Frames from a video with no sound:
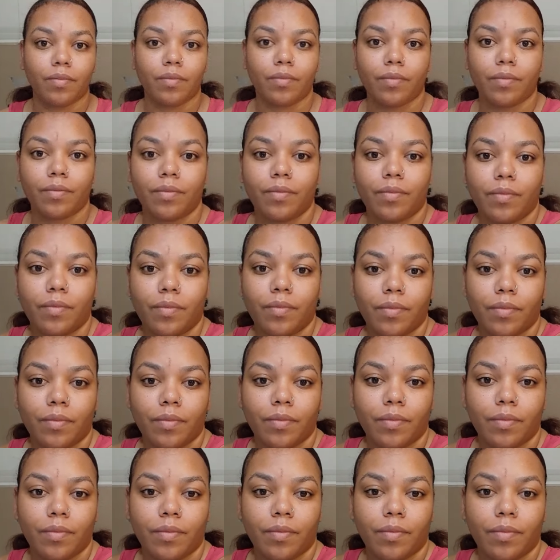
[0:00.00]

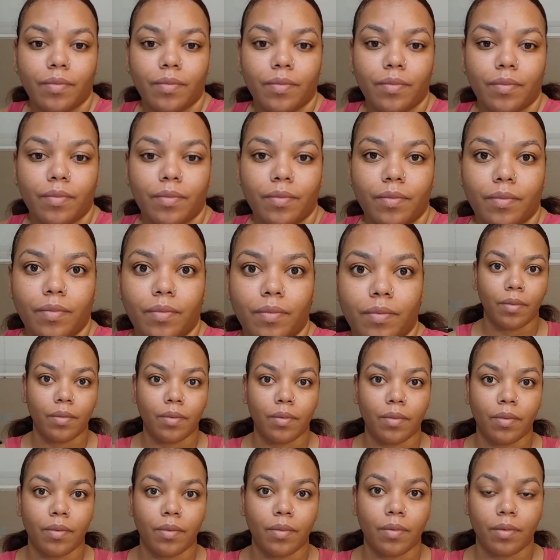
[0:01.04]

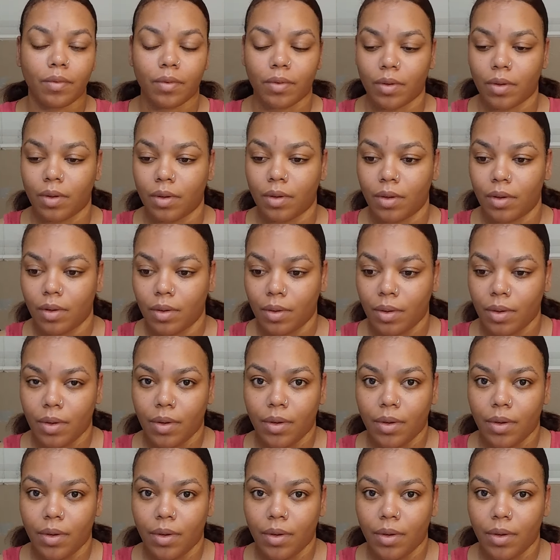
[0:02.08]
(silence)